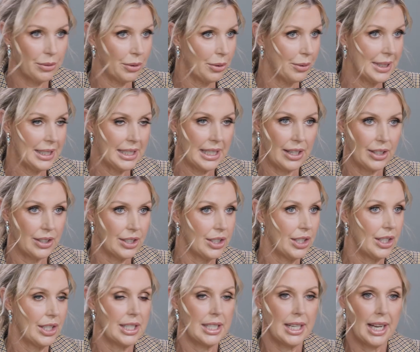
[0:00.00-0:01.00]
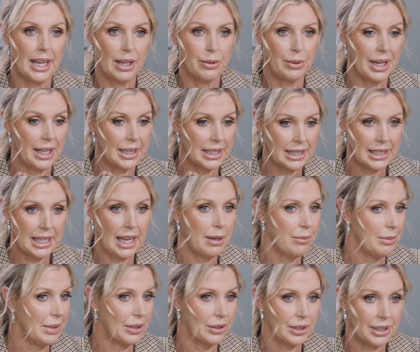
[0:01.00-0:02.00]
were always done on a certain day. We had the
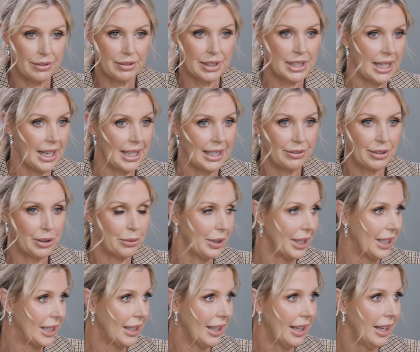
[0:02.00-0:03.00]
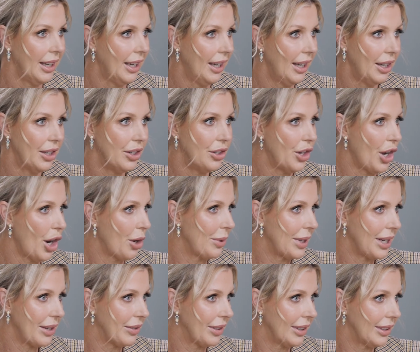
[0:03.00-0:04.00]
same meals every day, every week. No
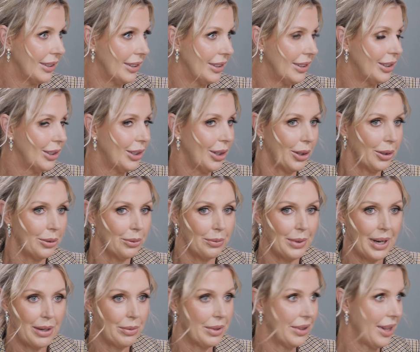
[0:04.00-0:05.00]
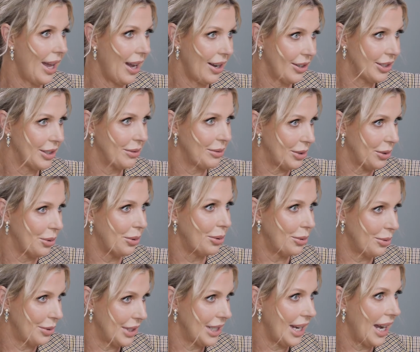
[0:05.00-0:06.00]
one ever, you know, went without. It was
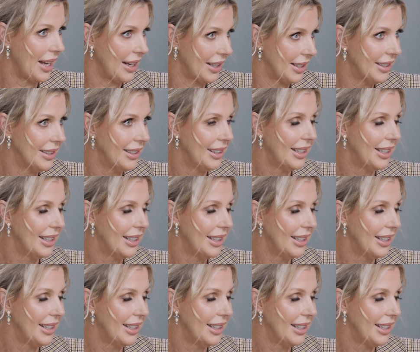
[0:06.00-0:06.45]
all done.